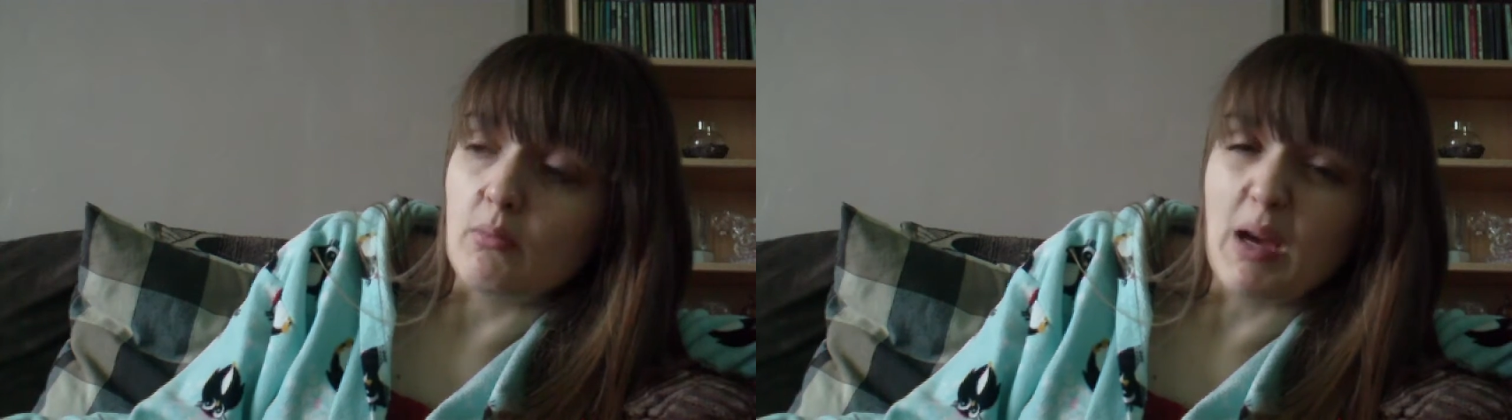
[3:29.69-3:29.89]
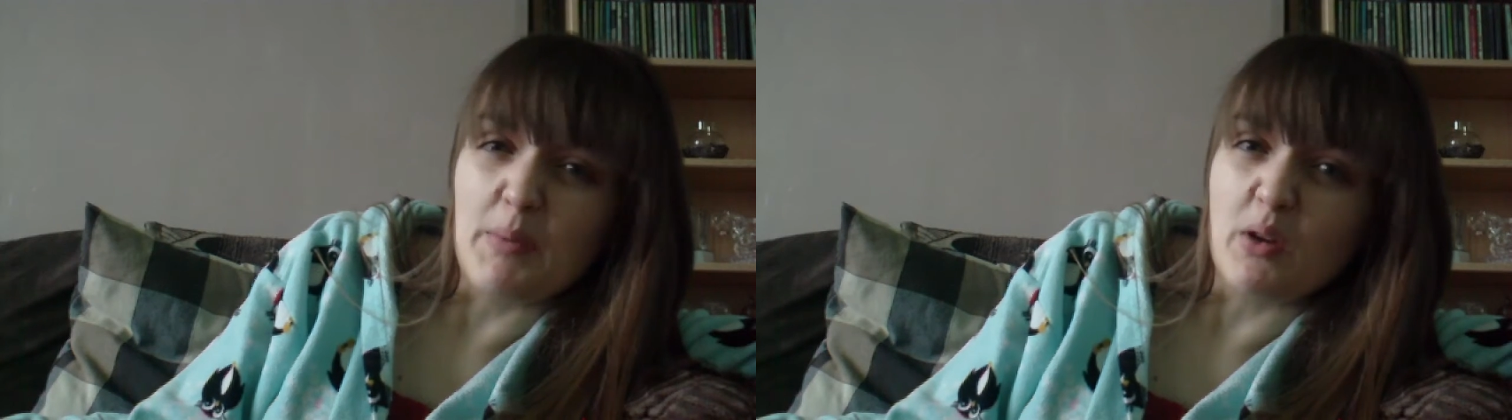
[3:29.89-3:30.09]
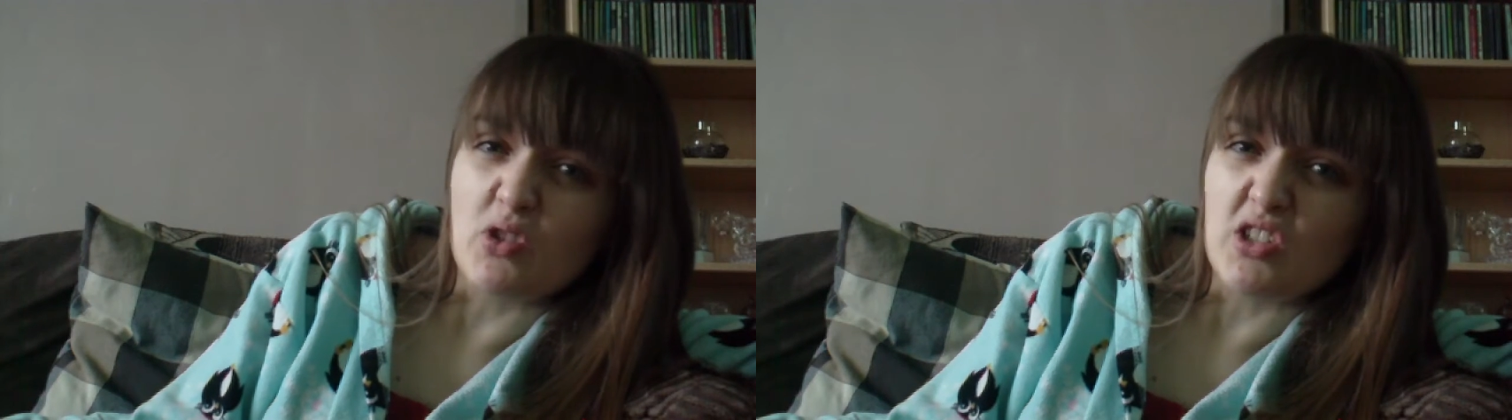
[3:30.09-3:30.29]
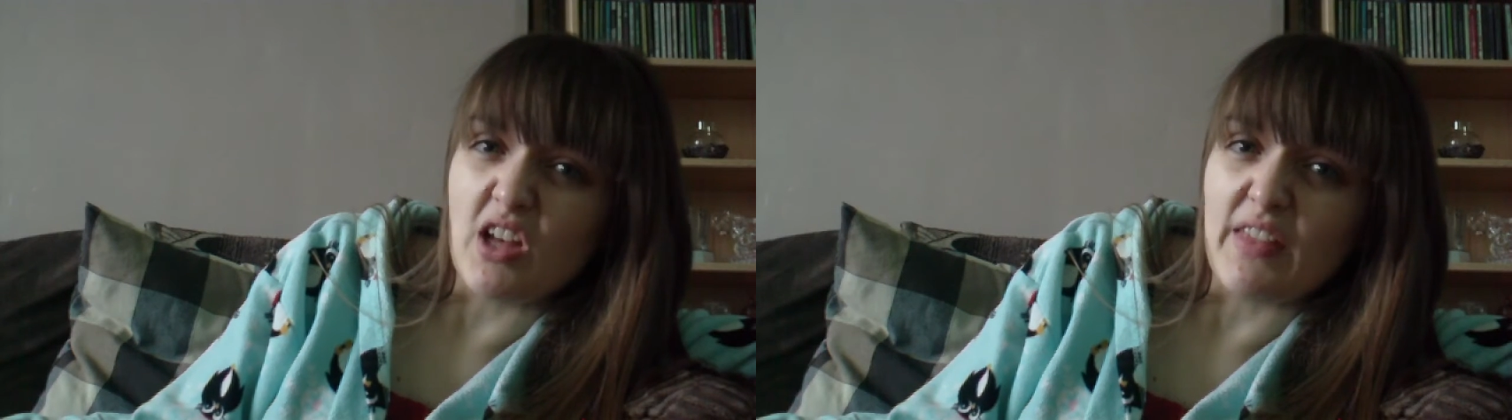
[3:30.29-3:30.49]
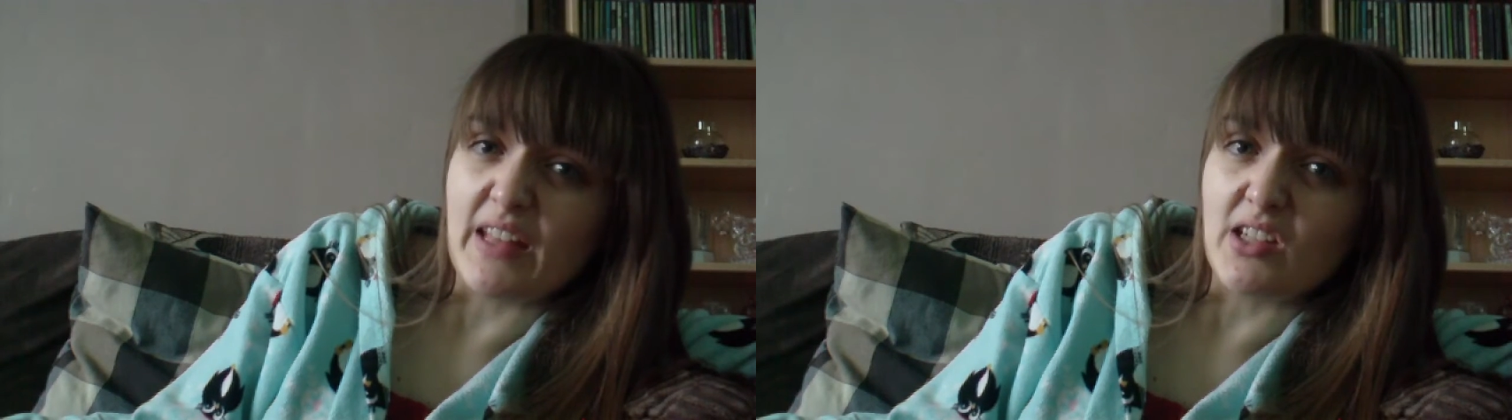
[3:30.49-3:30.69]
Maybe I'll just
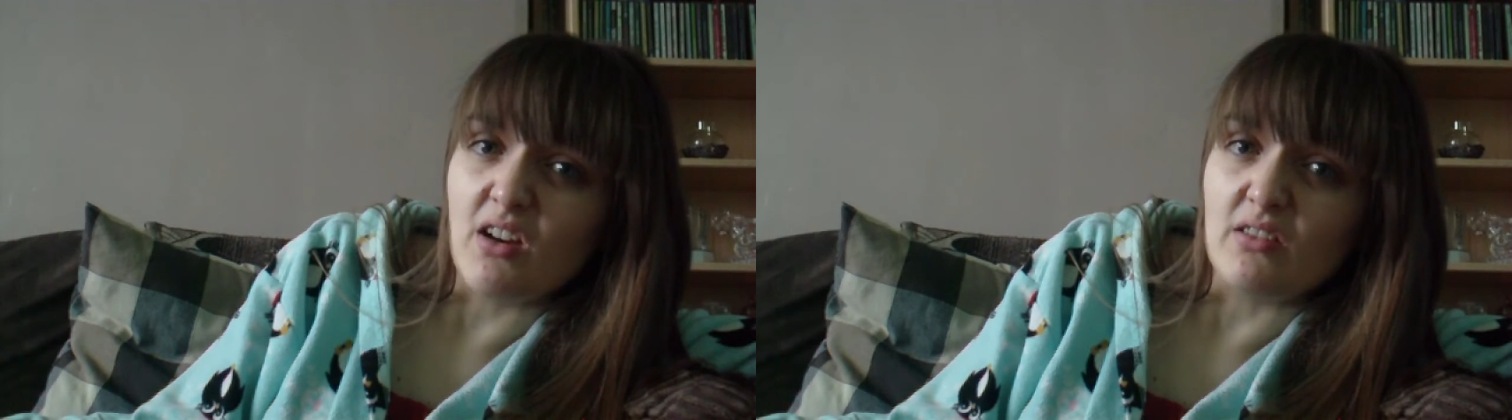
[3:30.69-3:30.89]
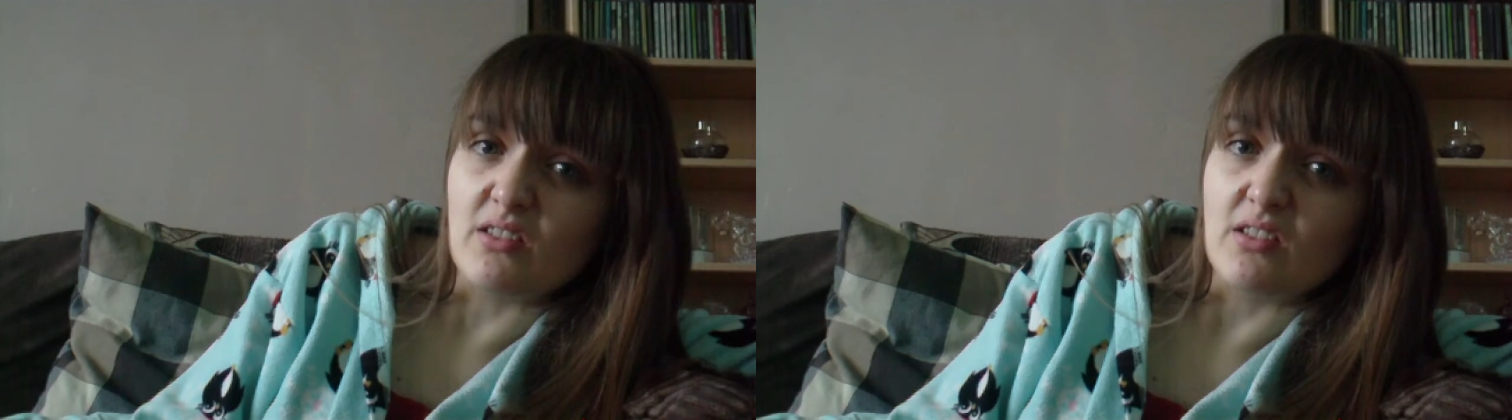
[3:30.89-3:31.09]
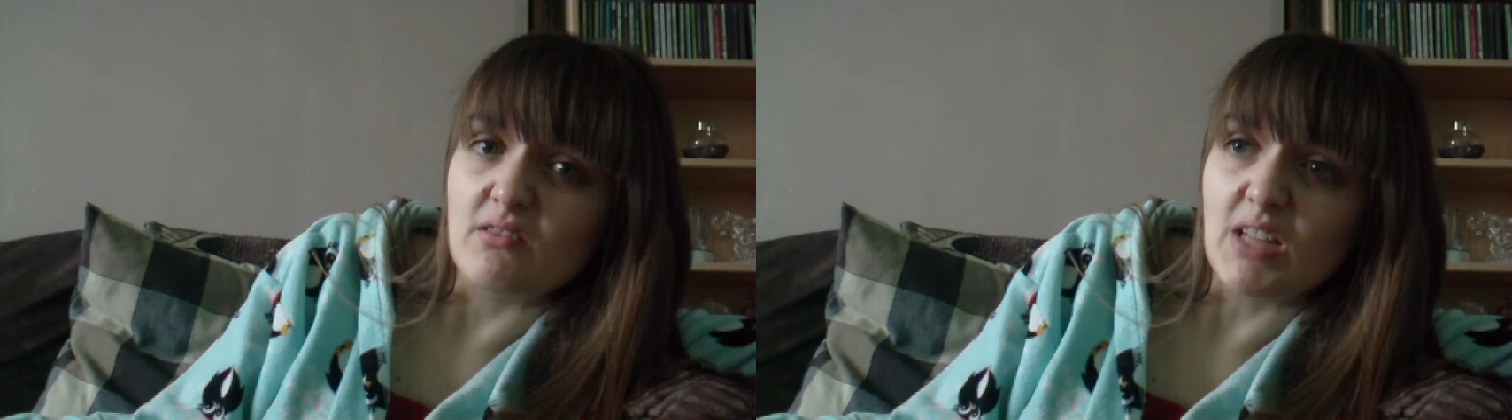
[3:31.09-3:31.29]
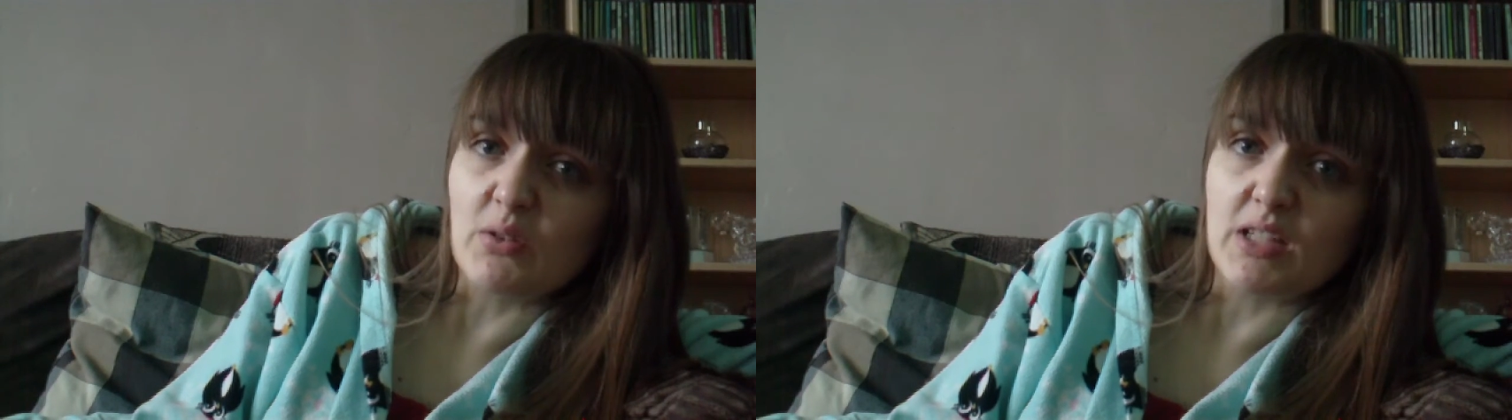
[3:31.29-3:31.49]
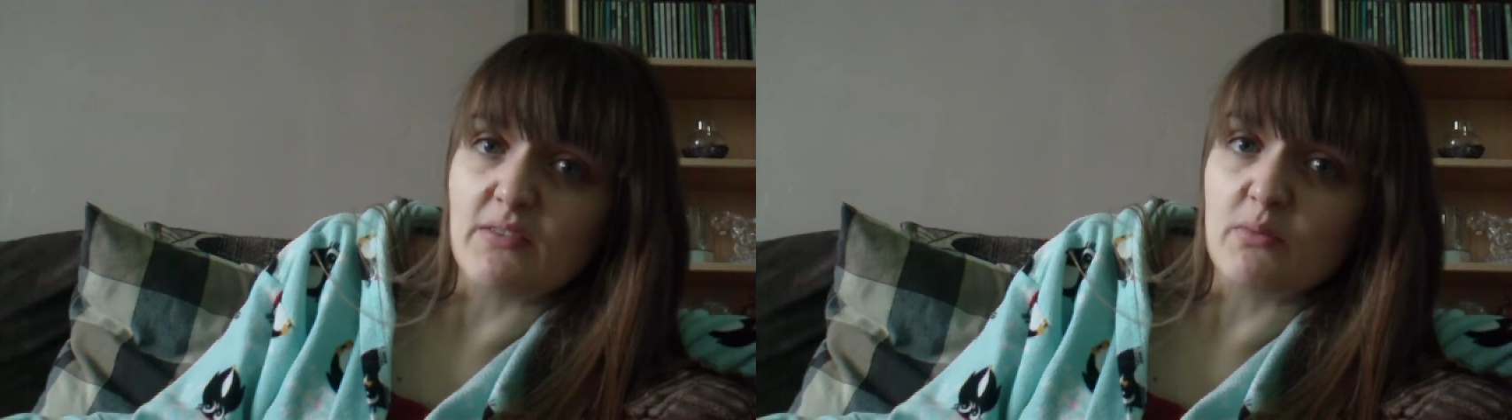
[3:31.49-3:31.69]
learn that dance.
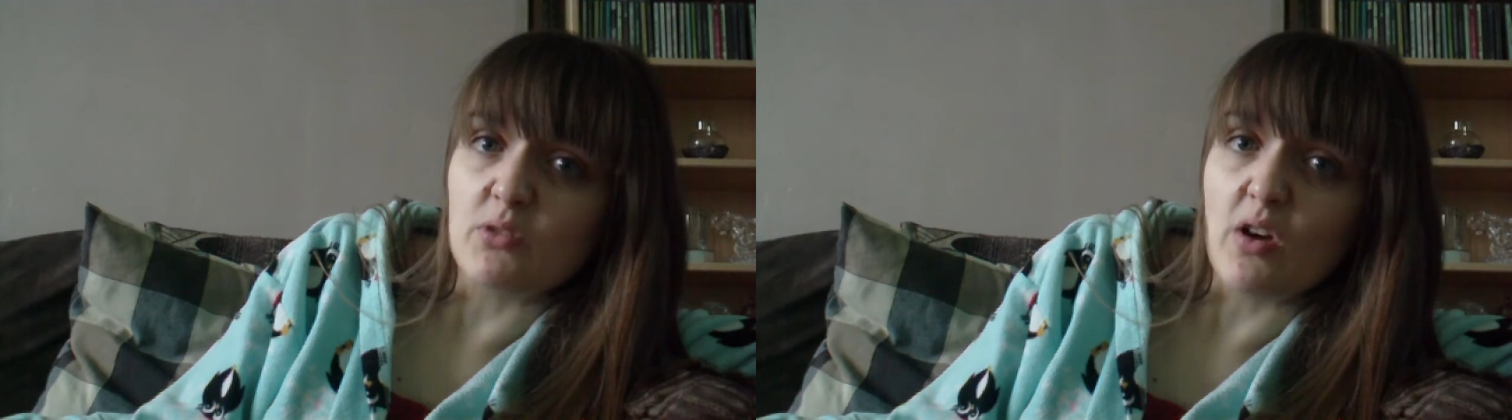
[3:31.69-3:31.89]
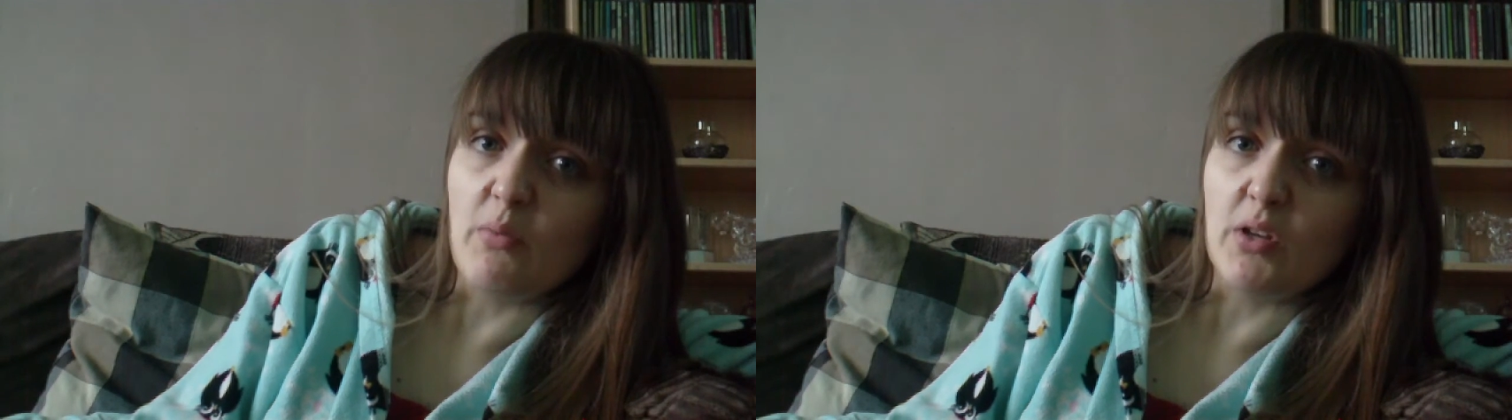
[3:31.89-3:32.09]
That'll save some time,